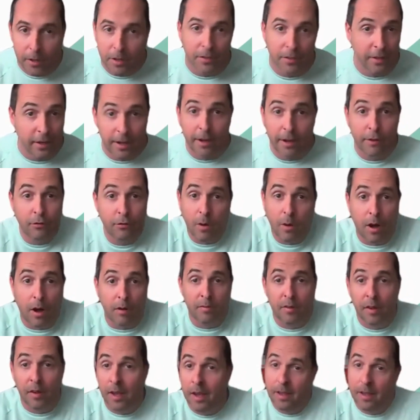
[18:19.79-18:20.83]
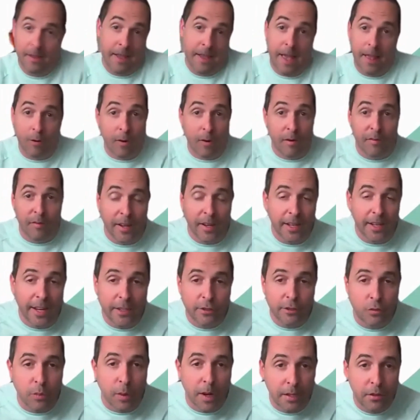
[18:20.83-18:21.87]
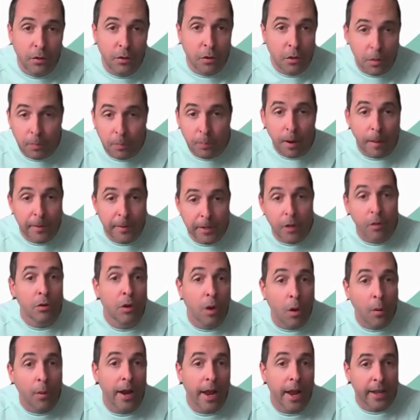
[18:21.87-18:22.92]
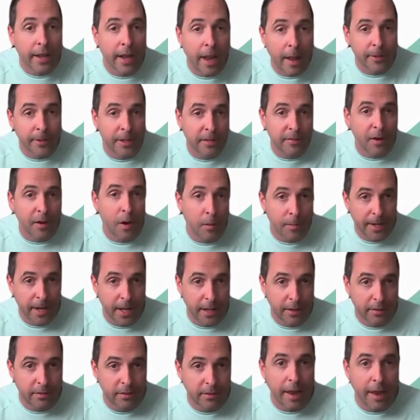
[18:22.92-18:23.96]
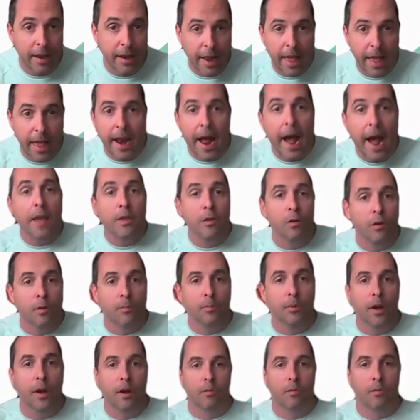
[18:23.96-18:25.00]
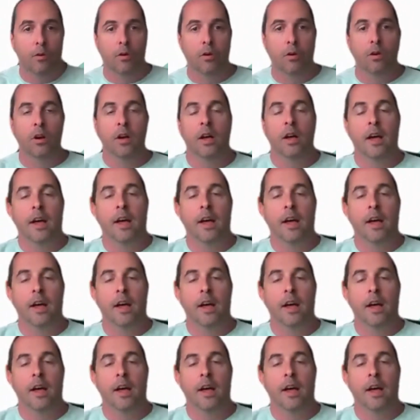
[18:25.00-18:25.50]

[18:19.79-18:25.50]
Because at age 12, and quite frankly, at age 22, you probably don't know what economic development is and how you can play a role.